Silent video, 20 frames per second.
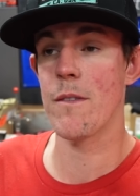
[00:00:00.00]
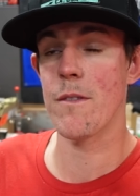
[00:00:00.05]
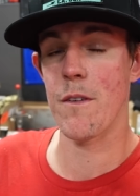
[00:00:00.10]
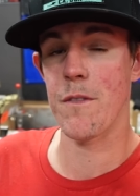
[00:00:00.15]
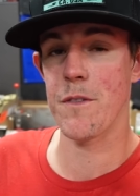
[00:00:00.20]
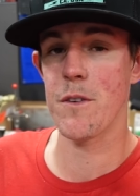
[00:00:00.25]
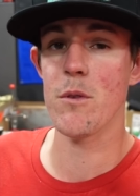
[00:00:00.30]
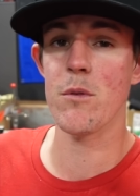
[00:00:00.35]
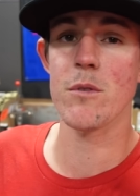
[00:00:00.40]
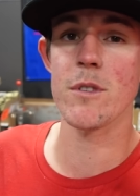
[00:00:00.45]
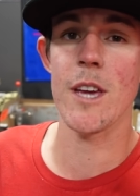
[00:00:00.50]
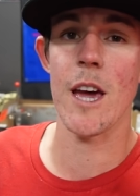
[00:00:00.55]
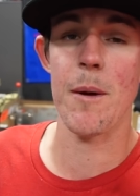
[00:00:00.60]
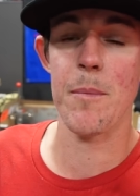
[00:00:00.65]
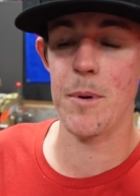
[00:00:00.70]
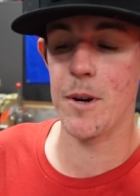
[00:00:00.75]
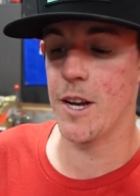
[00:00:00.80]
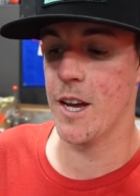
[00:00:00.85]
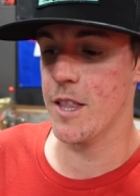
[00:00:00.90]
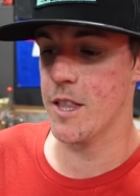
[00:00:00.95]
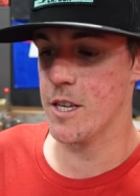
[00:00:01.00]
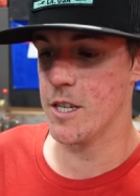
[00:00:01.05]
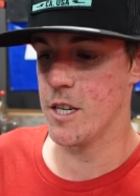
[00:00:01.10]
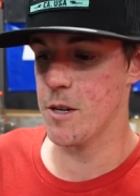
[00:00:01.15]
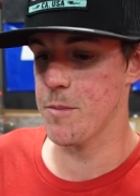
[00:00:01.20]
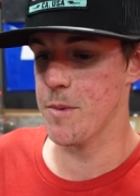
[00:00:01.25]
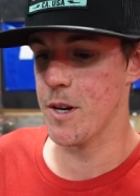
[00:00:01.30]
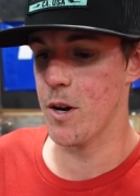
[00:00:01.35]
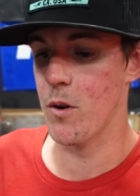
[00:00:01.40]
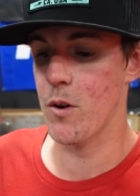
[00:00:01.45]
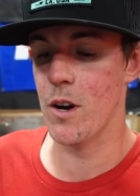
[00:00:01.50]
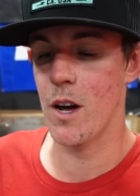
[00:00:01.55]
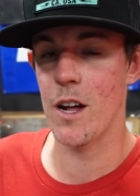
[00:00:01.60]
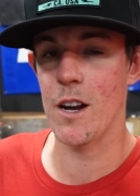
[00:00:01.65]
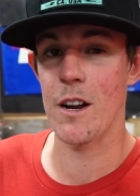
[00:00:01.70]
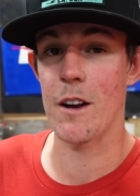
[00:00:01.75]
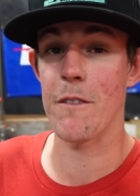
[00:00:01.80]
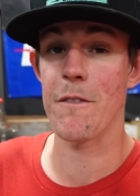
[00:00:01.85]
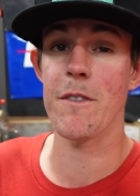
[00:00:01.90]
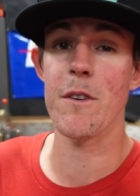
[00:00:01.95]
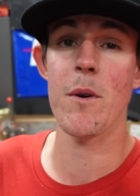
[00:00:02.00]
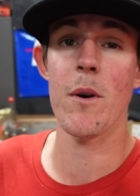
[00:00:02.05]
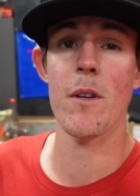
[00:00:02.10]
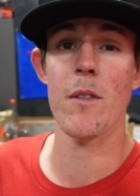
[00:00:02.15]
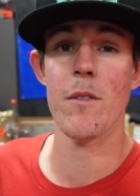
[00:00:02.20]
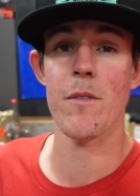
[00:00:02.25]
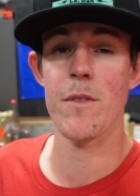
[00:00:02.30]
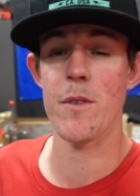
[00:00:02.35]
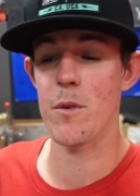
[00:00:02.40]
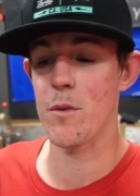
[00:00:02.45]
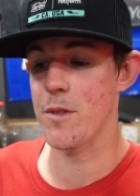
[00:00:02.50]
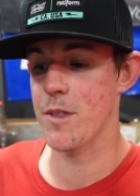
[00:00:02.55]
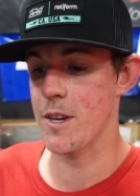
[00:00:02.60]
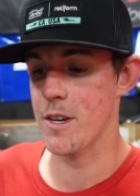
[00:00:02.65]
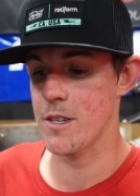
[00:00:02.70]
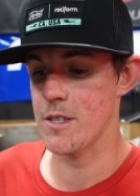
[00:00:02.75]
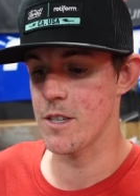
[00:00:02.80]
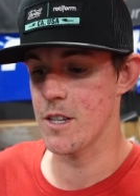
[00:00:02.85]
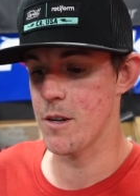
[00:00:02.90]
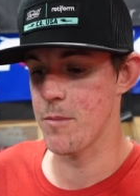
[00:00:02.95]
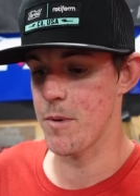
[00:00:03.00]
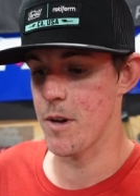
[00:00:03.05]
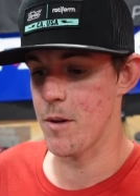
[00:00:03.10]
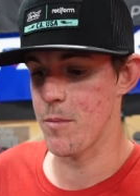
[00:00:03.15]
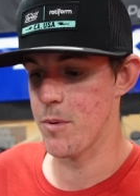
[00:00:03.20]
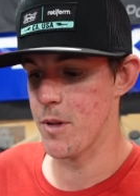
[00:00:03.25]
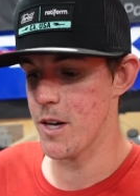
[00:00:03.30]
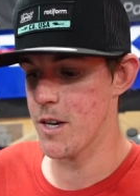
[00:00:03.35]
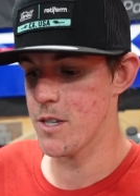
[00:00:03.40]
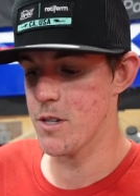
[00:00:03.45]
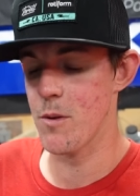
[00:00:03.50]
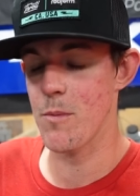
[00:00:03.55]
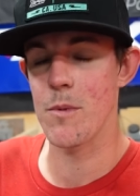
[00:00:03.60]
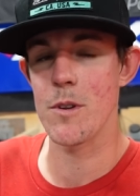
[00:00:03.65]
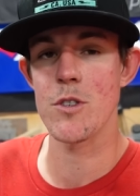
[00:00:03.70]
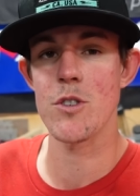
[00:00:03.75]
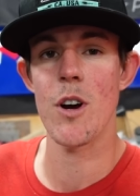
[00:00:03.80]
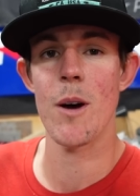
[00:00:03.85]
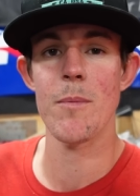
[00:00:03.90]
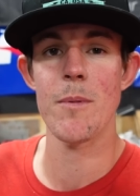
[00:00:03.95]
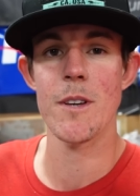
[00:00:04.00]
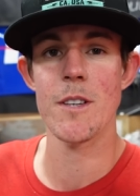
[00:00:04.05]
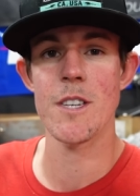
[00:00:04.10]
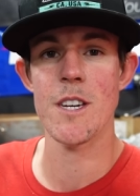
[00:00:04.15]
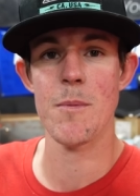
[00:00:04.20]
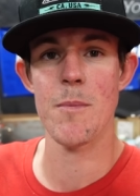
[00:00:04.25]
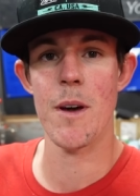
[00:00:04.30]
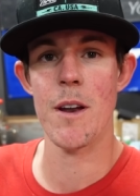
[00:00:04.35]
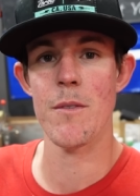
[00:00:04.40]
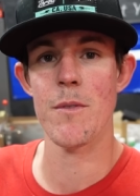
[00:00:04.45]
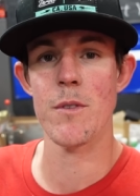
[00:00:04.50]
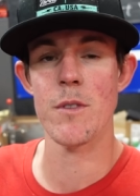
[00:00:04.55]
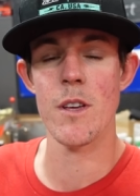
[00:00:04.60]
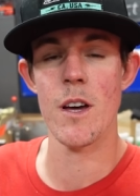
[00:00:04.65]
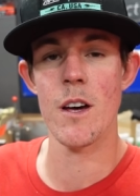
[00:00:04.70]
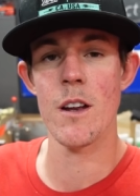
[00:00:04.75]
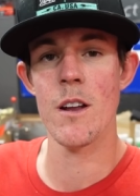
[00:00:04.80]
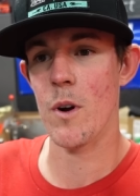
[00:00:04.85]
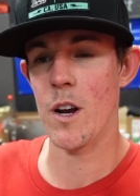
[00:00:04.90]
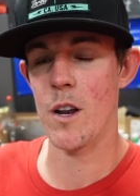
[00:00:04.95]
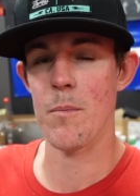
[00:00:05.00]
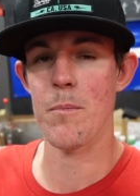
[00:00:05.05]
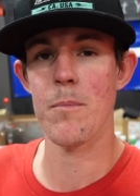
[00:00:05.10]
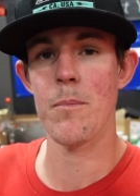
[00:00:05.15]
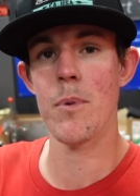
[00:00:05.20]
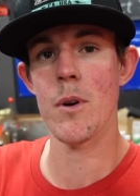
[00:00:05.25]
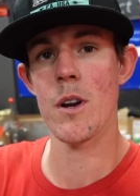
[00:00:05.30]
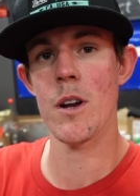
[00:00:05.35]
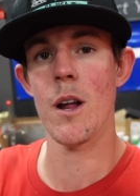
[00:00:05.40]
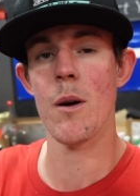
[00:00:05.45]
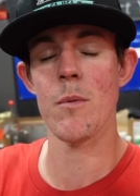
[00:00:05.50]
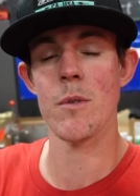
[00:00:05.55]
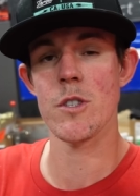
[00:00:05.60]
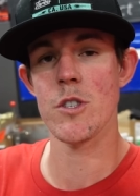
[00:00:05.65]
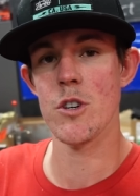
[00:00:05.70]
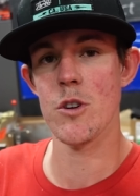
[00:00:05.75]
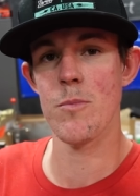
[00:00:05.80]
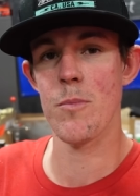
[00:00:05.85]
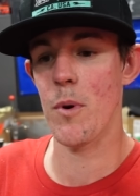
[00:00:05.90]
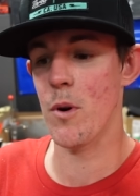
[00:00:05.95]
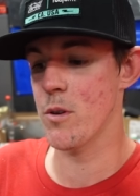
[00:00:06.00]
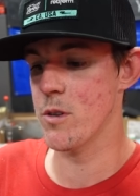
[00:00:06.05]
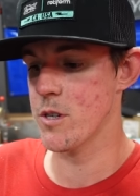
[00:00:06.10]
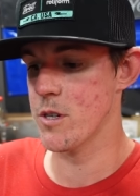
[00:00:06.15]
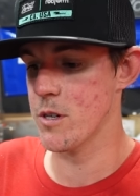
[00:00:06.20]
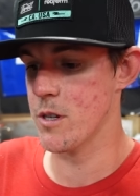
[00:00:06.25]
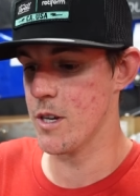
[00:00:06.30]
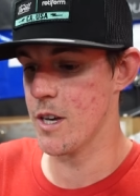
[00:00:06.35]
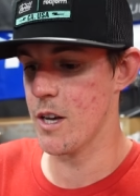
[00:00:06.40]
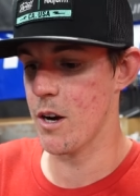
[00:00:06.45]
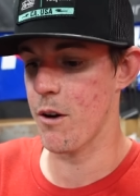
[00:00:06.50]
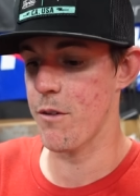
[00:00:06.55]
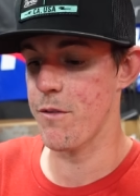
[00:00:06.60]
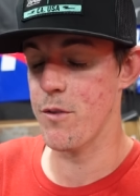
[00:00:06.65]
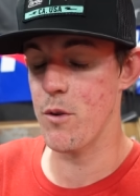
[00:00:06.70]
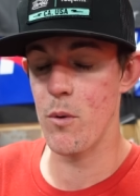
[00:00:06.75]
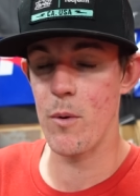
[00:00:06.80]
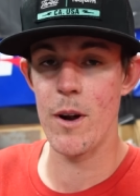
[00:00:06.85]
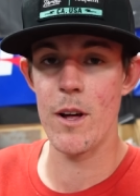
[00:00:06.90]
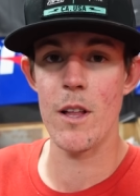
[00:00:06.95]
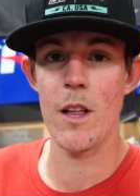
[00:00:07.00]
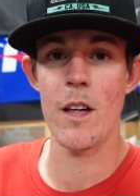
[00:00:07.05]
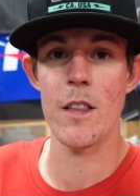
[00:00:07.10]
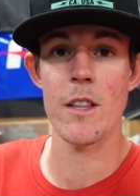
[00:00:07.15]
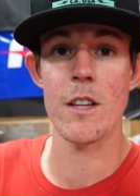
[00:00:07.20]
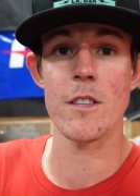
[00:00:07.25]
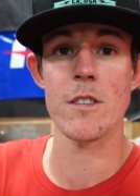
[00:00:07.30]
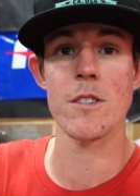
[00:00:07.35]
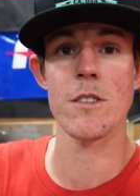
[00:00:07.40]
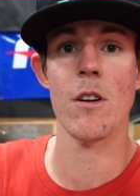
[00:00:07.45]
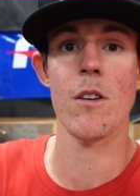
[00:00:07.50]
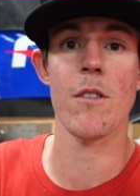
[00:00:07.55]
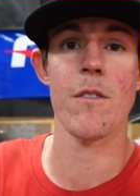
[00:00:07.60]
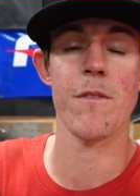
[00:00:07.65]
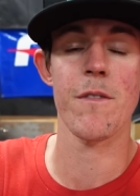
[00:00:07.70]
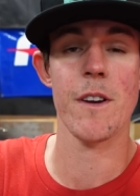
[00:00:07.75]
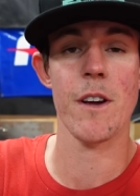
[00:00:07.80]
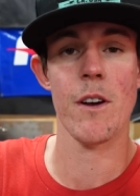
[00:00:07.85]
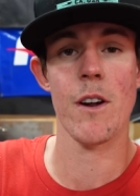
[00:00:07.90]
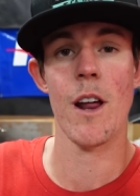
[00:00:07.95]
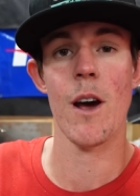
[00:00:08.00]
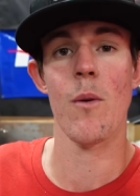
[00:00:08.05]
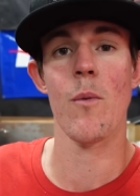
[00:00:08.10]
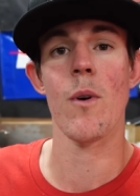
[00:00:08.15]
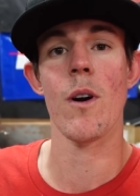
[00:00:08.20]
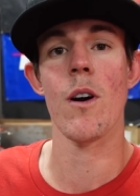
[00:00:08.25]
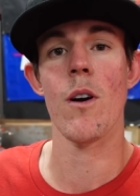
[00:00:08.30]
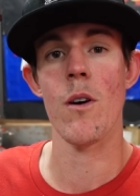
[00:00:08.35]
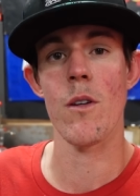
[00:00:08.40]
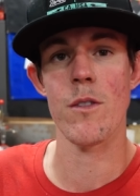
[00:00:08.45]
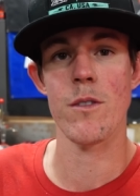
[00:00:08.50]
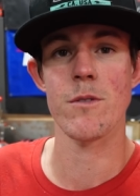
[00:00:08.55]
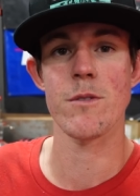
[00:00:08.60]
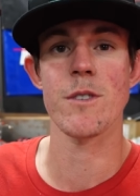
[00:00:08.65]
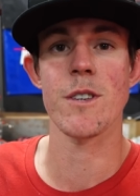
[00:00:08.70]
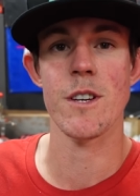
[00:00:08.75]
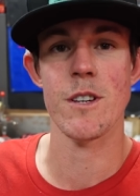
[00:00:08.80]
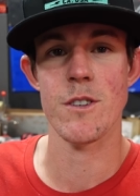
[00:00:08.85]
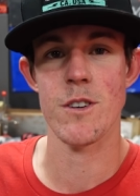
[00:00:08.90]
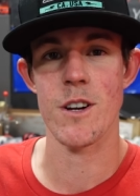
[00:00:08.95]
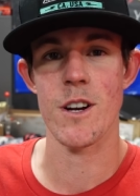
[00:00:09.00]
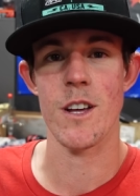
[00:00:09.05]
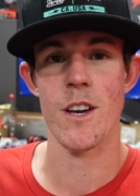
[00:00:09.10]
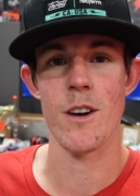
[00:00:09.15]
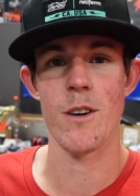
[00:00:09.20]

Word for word: have a fuel damper kit that's gonna be going on and a few other fuel things need to be in place. So I'm gonna drop the intake manifold on. We're gonna put it on with two bolts, get our fuel rail on, then start figuring out where all those things are gonna